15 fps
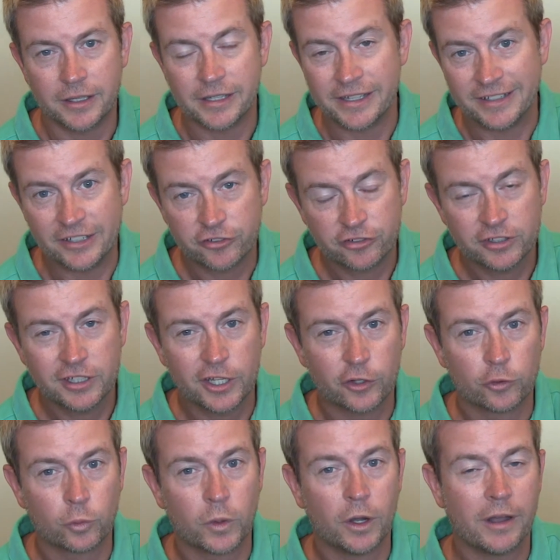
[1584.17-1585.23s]
edition uh,
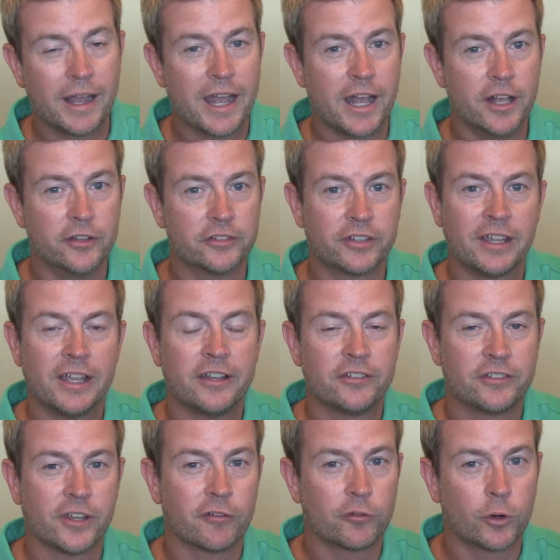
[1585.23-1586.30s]
as well as
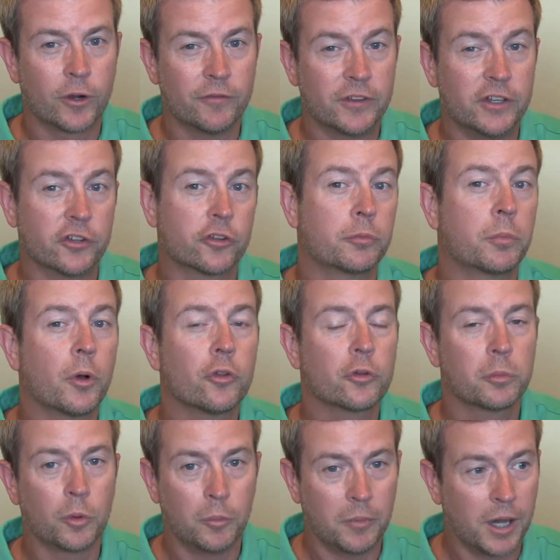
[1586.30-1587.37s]
several of the
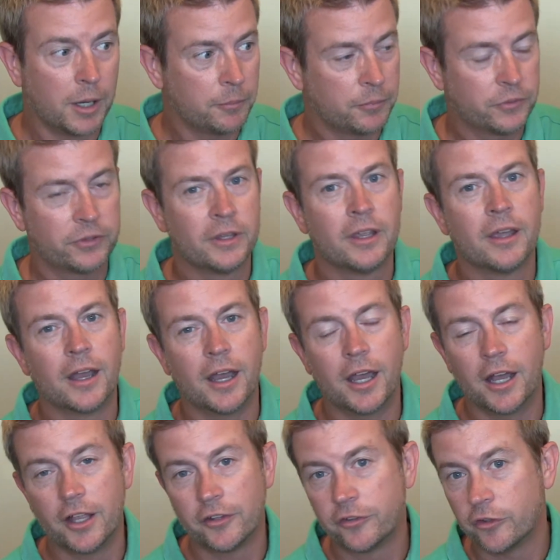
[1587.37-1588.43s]
disposable mops
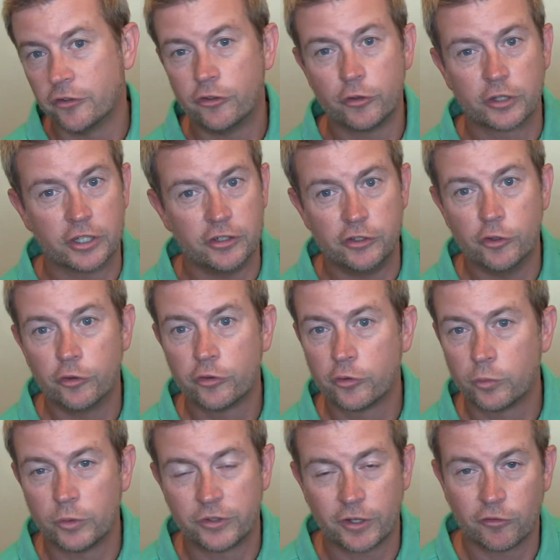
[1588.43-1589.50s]
uh, so that you can
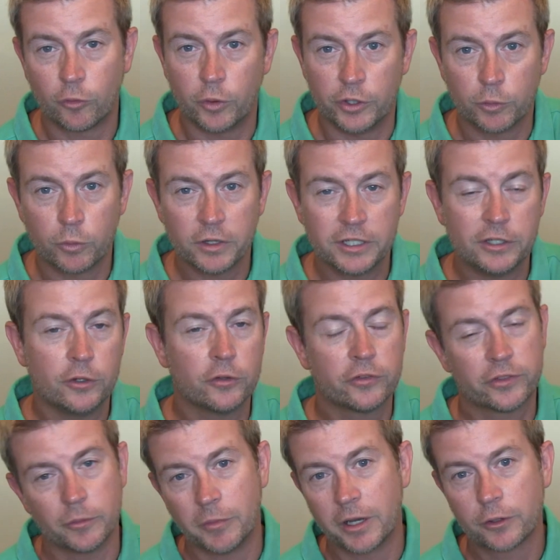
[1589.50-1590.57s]
use whichever one you want to
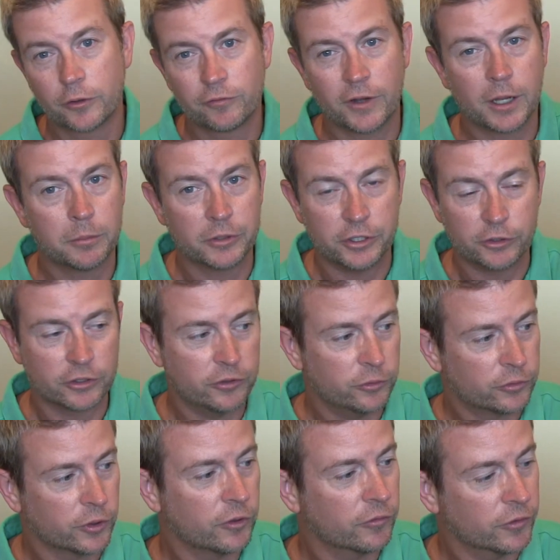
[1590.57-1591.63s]
use. The microfiber you can
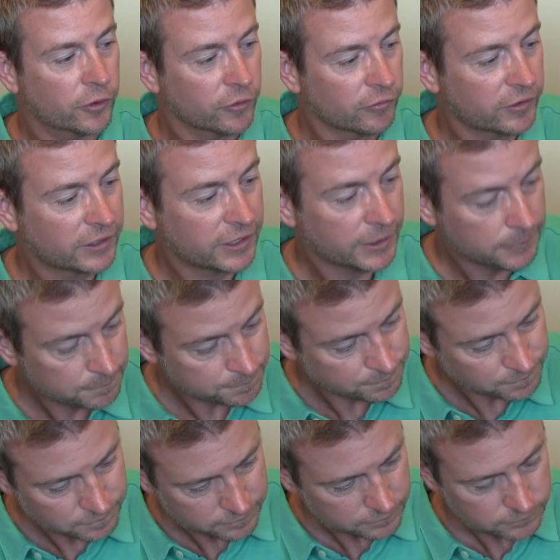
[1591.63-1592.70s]
use over and over again.
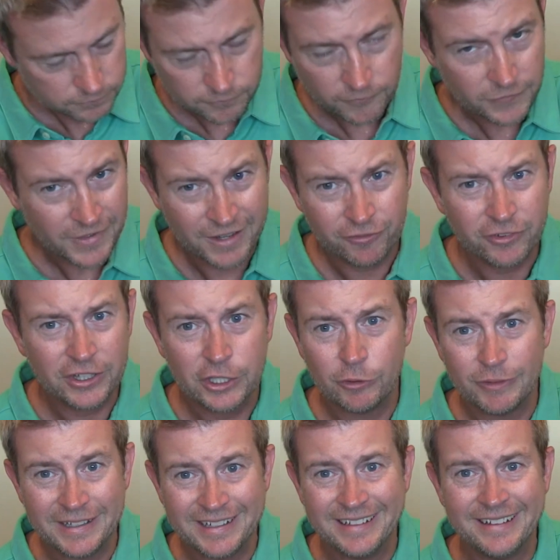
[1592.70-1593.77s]
Everything
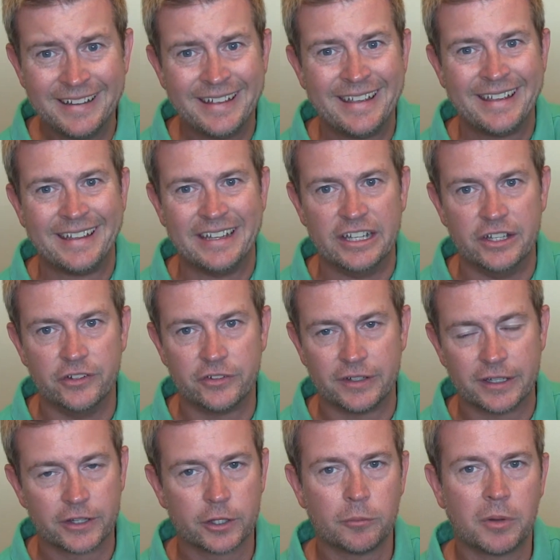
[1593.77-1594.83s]
you need is
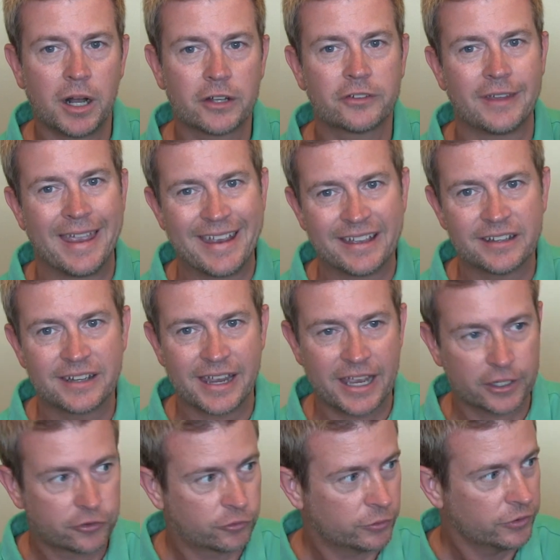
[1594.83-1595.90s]
in the box and
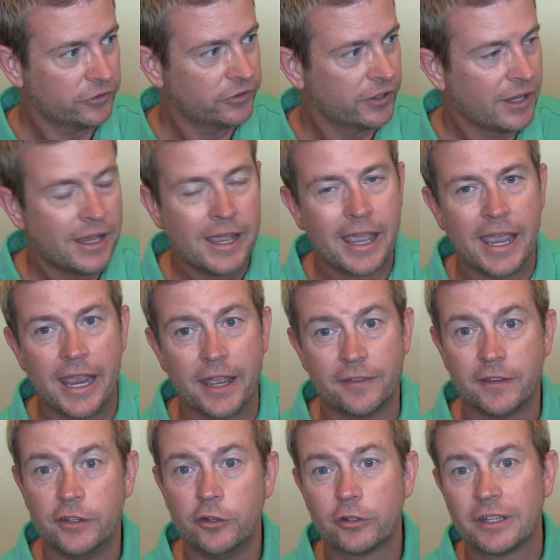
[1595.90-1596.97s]
extras.
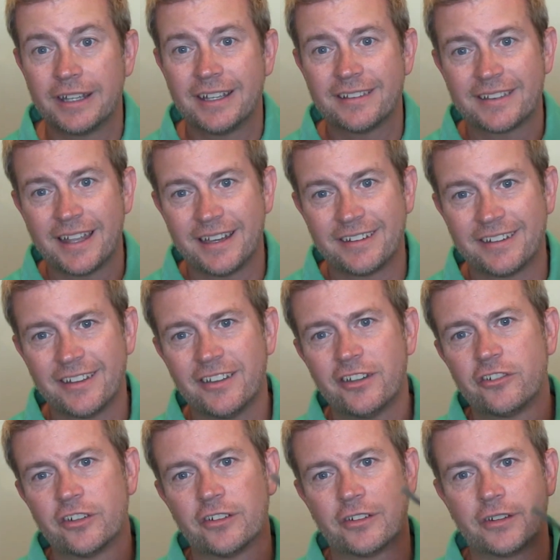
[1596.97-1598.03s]
And then you can get that
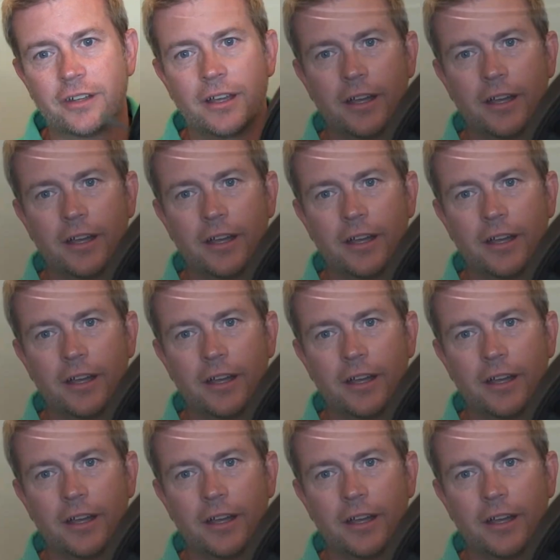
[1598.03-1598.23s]
intelligent